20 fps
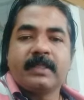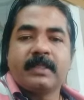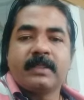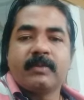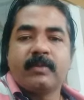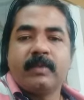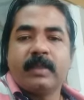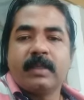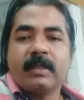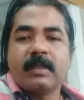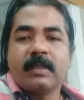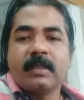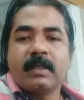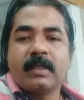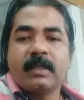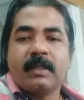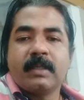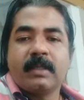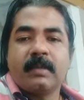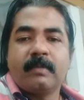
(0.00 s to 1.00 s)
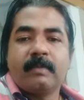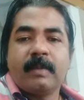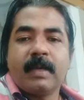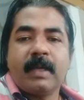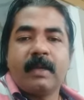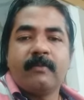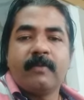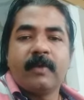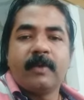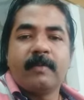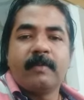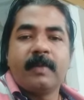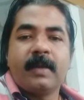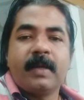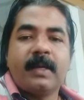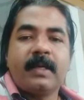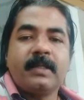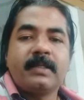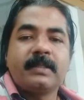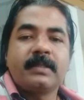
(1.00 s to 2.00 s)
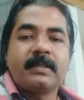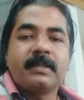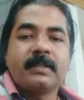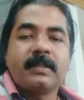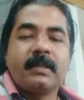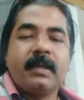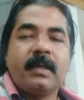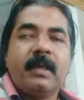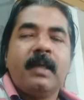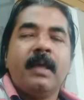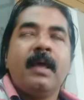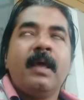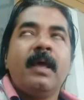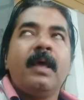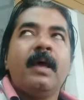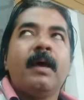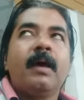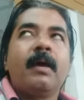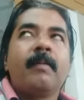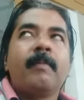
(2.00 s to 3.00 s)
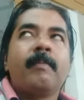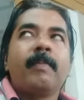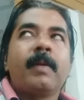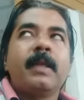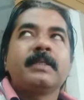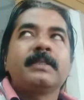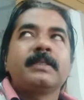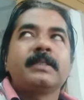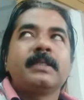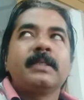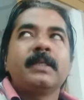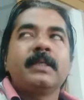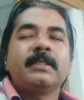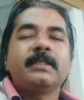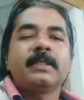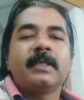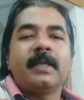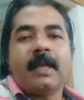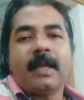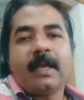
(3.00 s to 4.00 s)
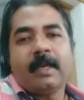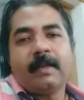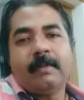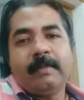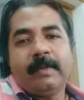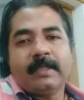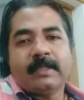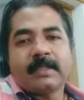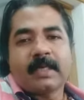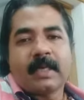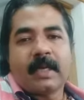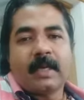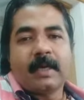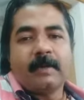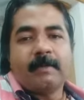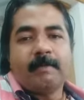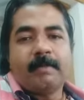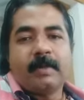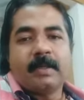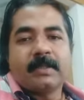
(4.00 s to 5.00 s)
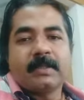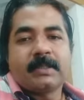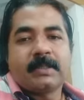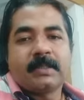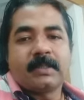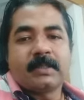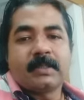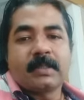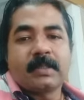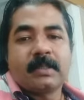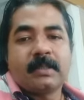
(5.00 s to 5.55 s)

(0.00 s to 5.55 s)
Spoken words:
is with malefic planets, plus it is in enemy sign, plus